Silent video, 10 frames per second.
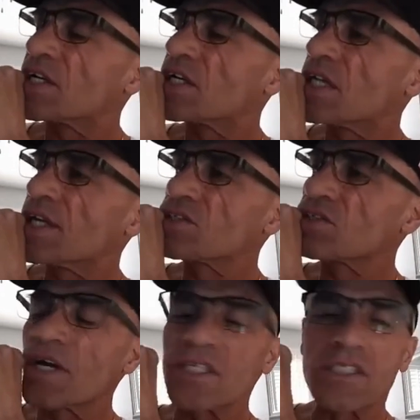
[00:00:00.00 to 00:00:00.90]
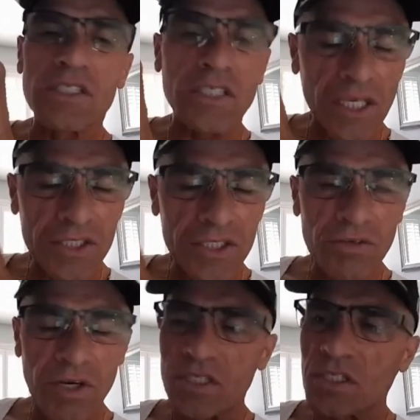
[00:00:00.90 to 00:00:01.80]
Glacier, Glacier
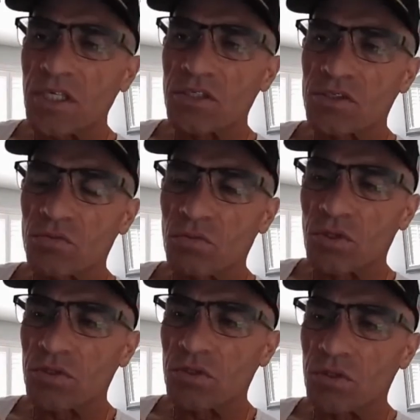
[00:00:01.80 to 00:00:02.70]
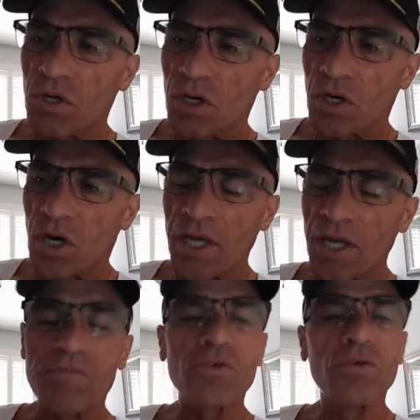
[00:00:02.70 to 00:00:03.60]
IT is the one. Uh, I
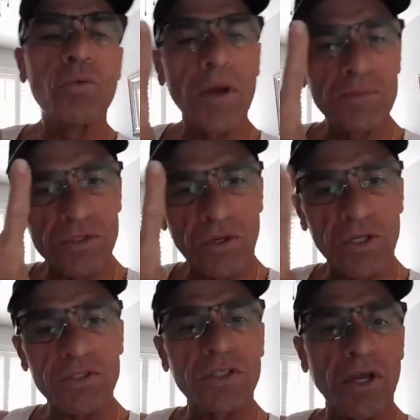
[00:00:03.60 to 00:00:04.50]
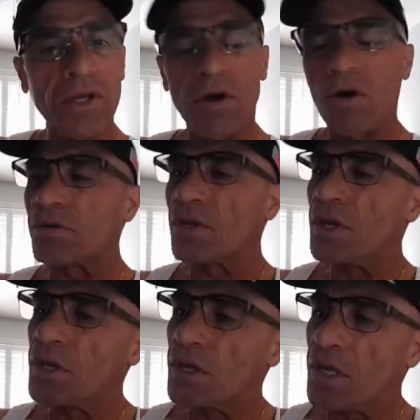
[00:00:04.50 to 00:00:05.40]
have two websites that I own, uh-huh.
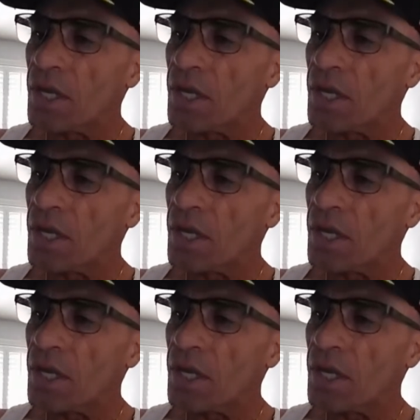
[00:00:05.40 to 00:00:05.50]
Uh-huh.